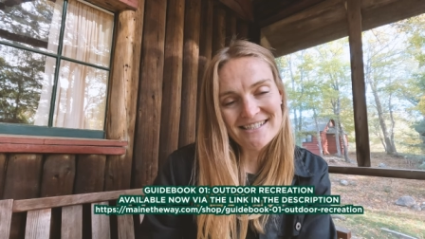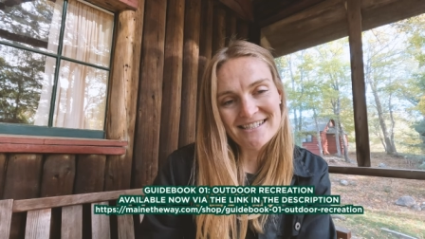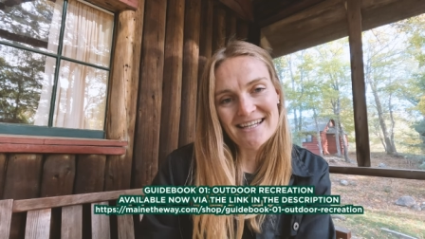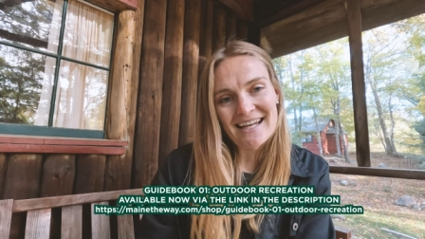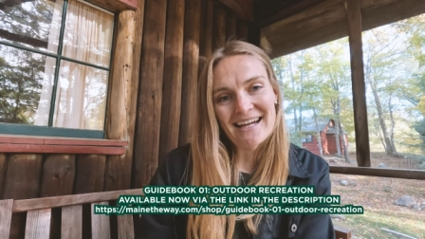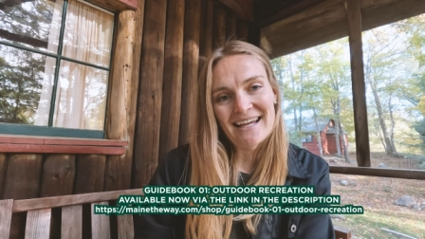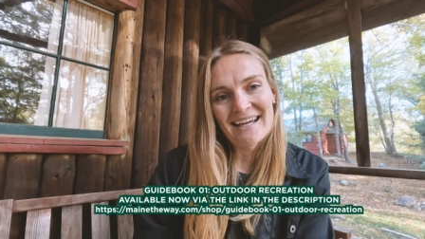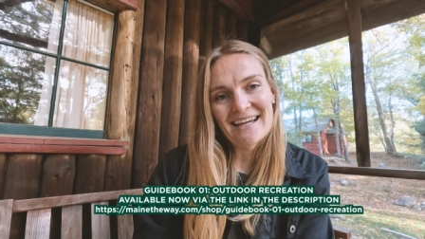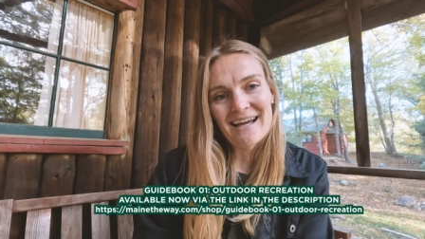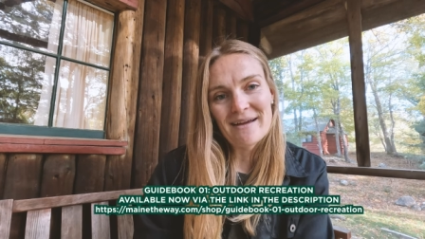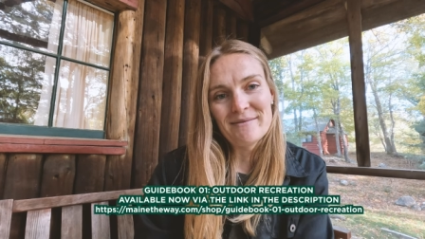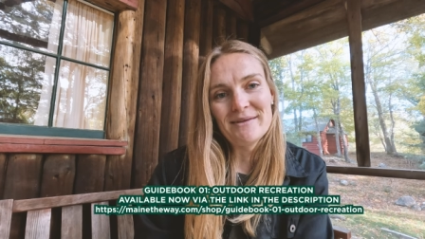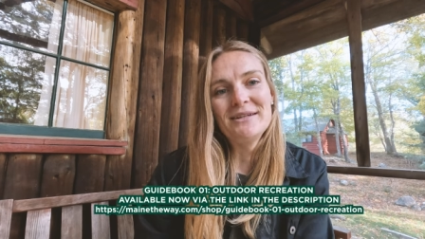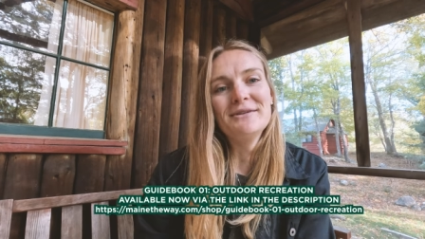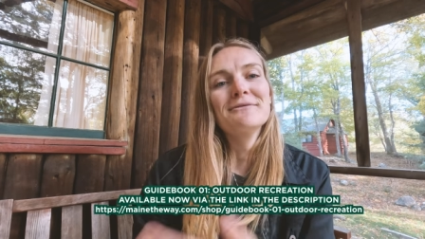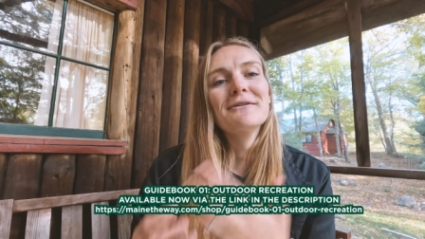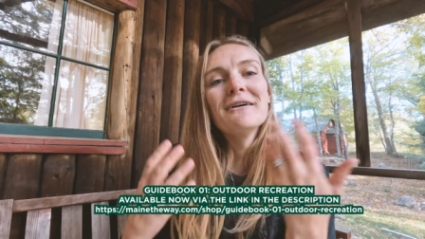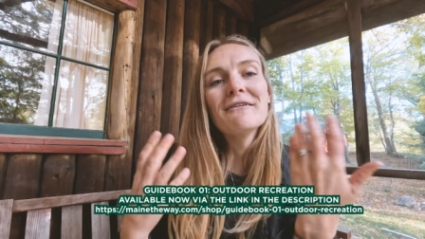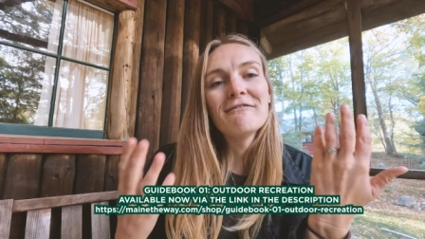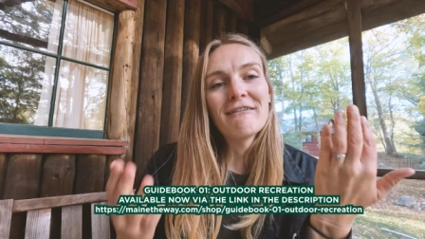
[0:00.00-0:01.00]
Just kidding. I mean,
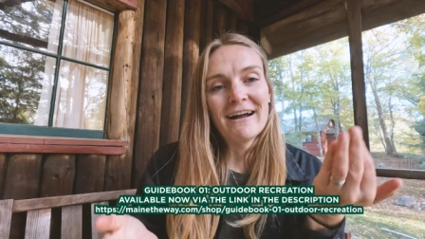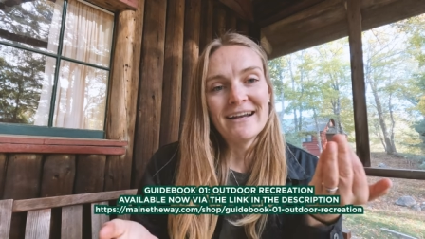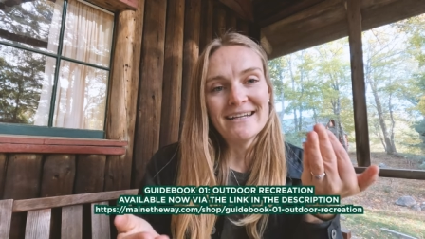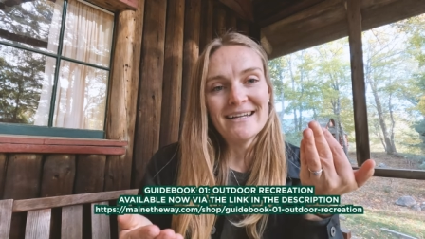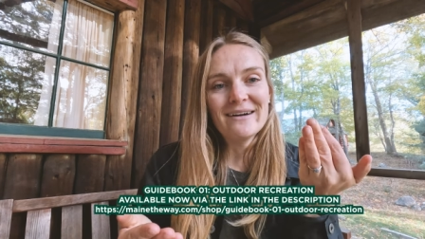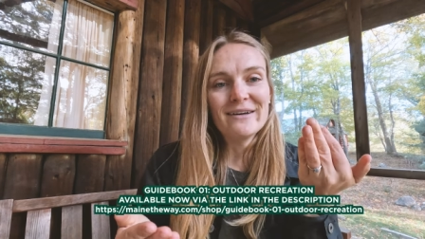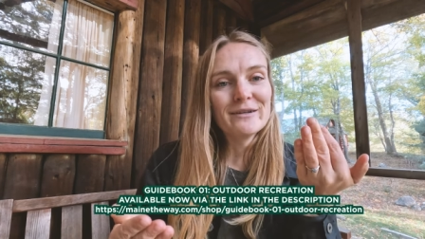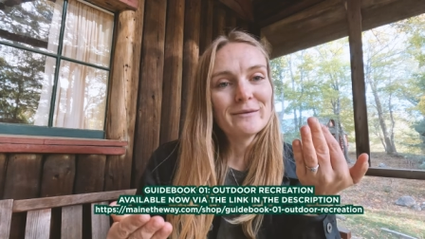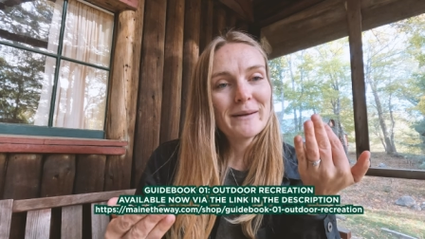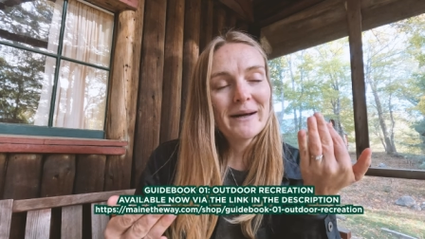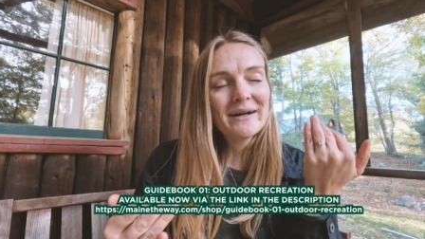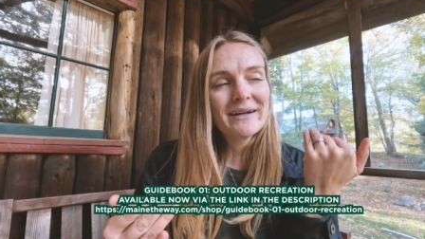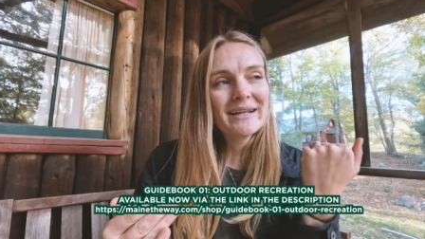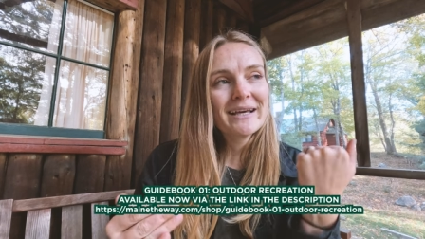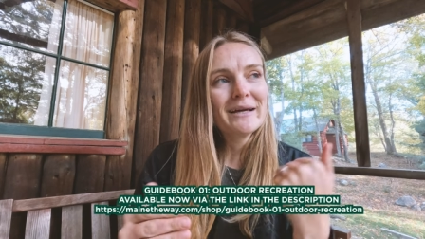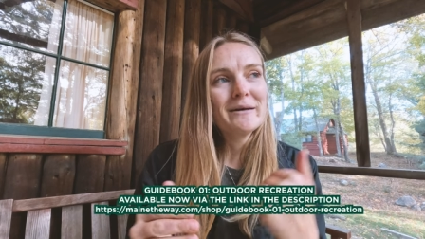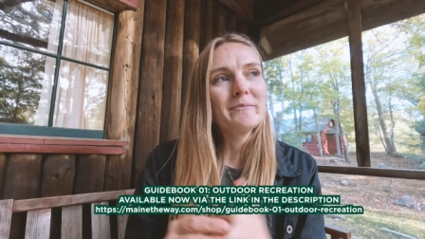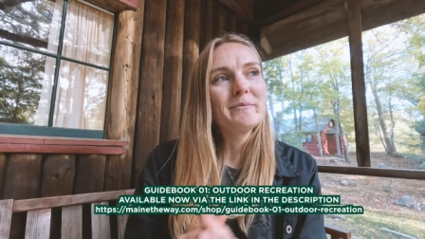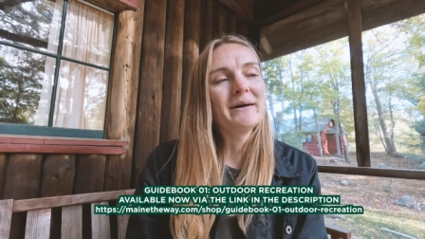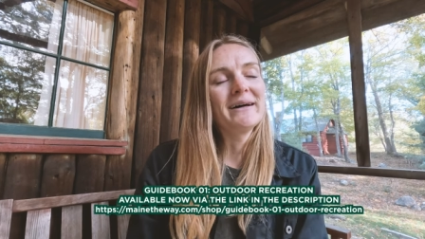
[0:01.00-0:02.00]
you will find out about
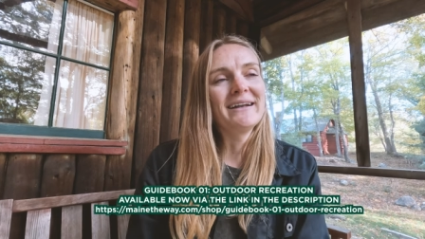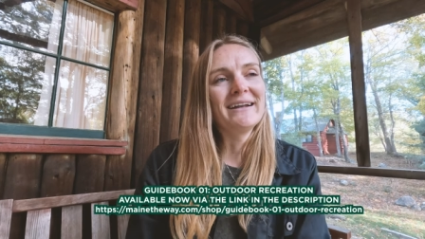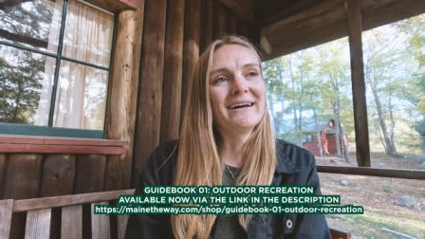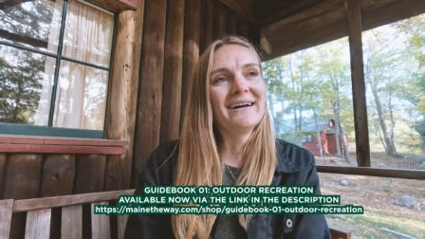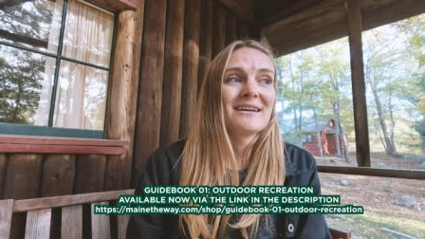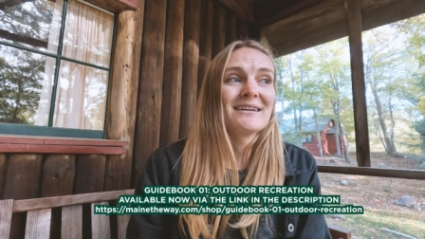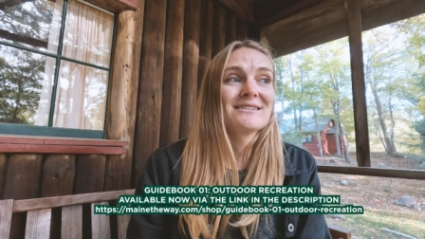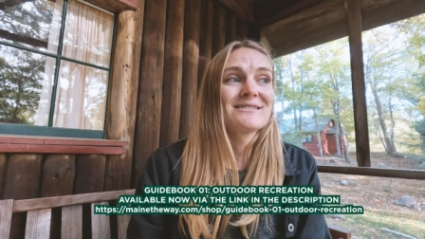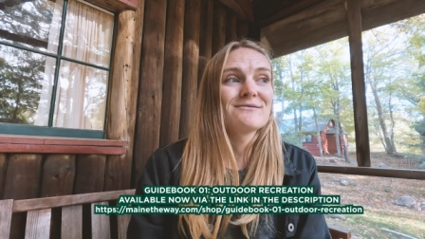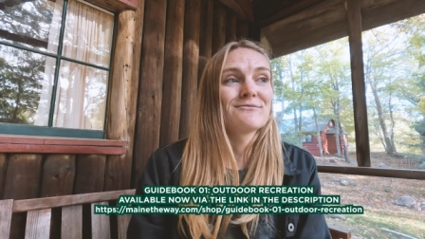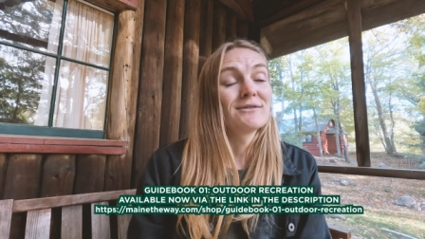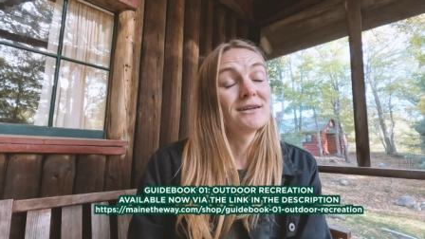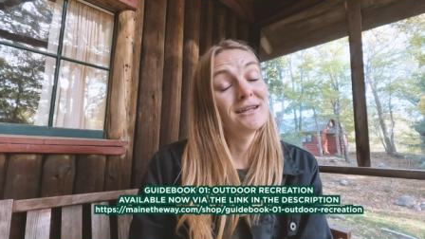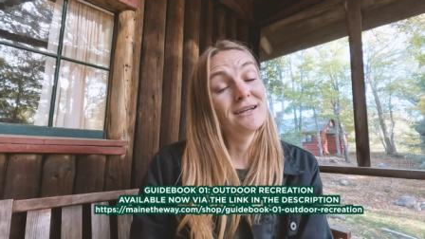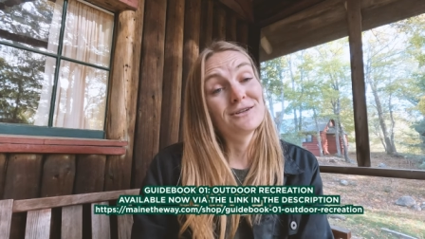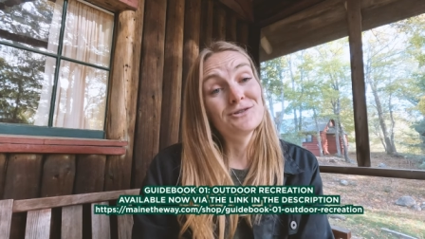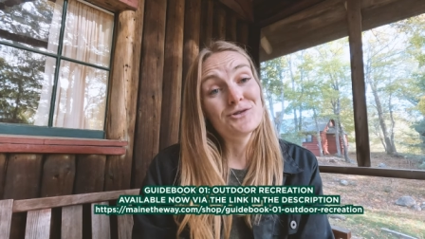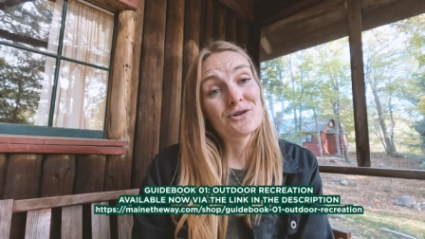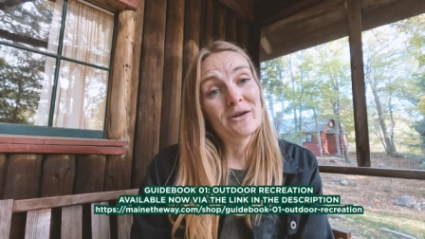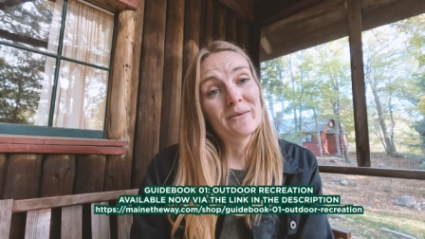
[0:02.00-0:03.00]
it, but it's
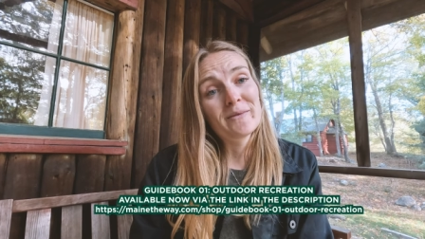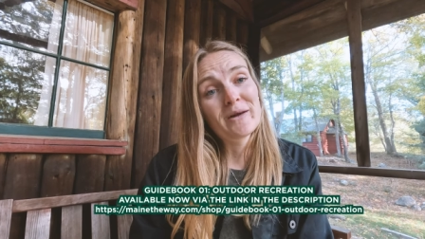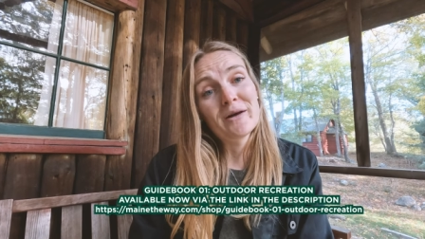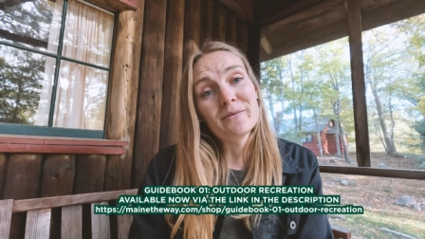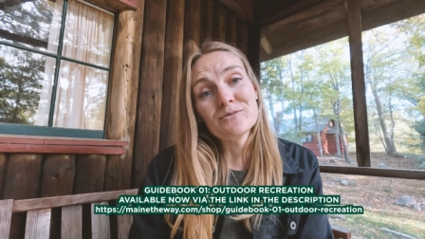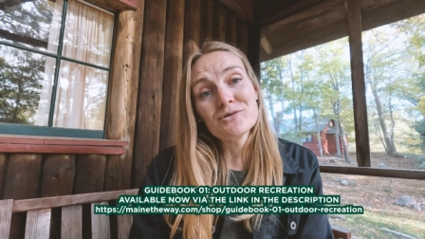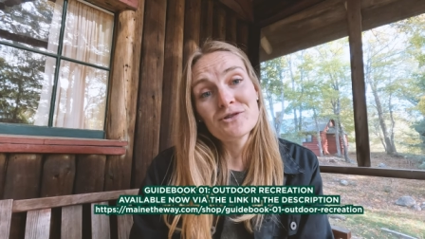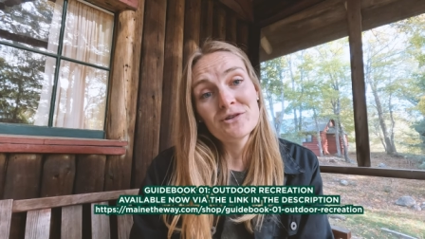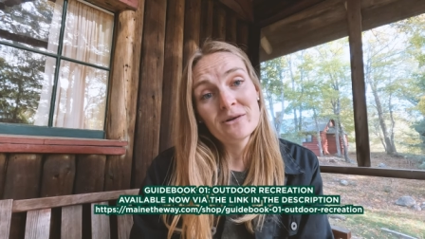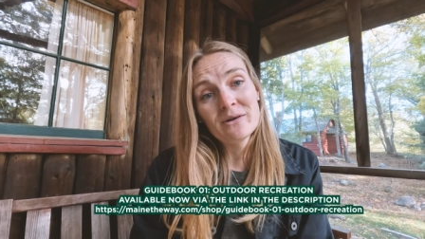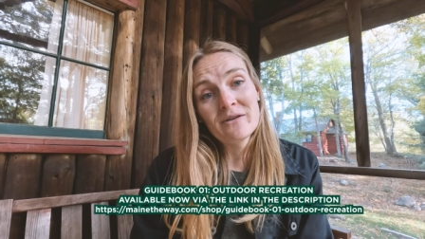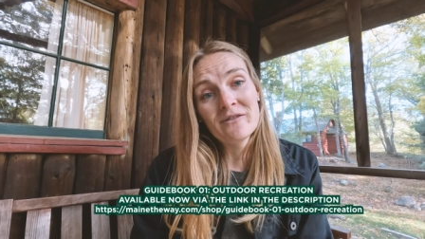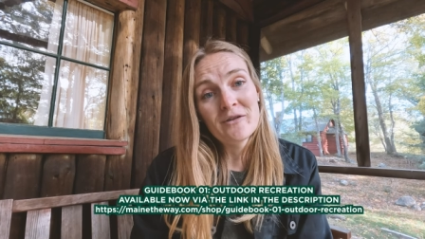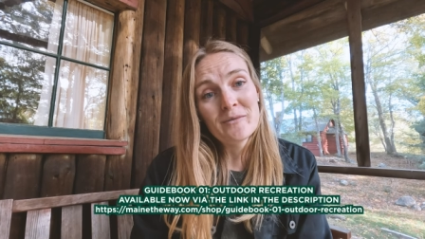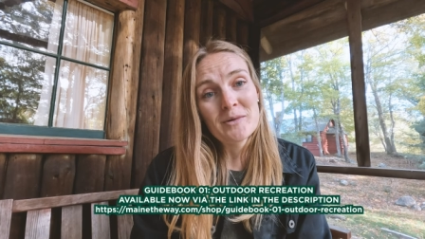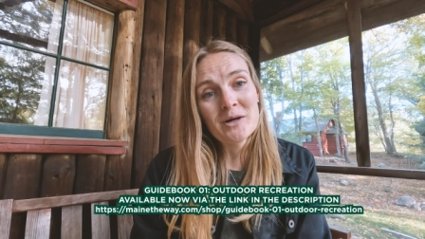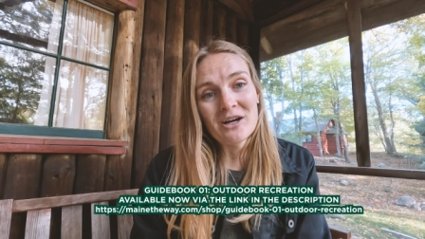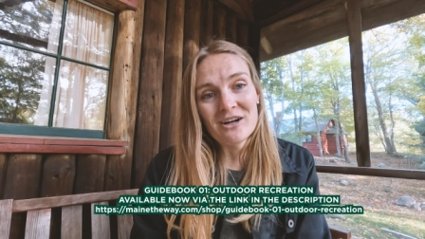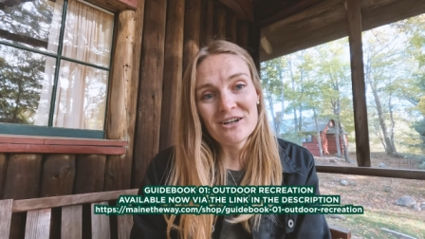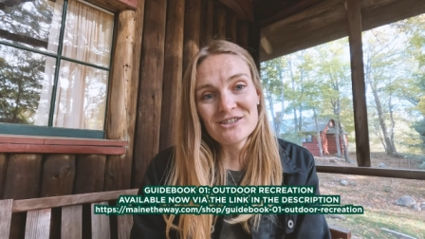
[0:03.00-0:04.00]
really a dream come true of a
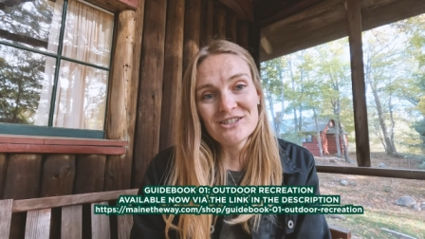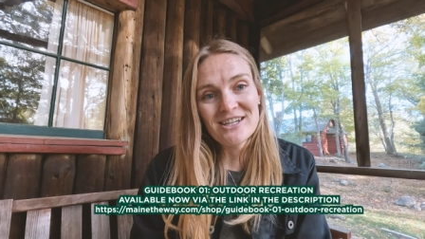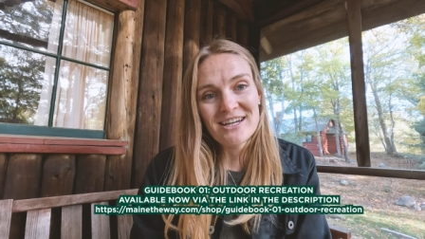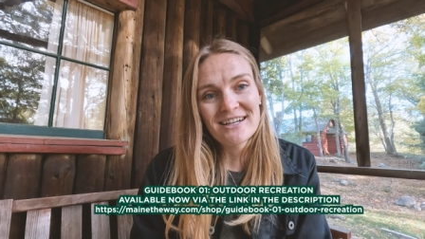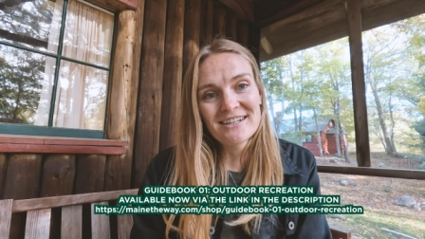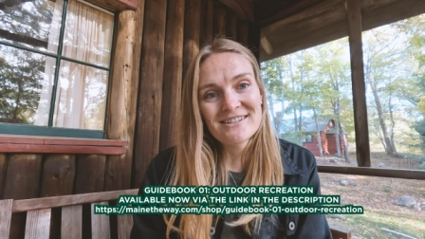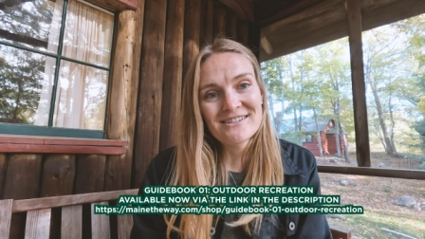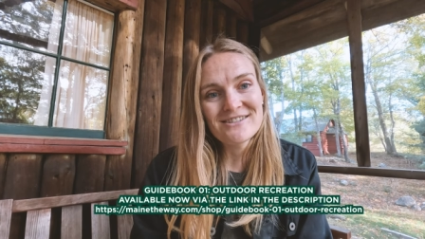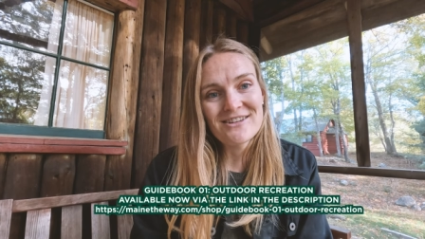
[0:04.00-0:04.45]
project.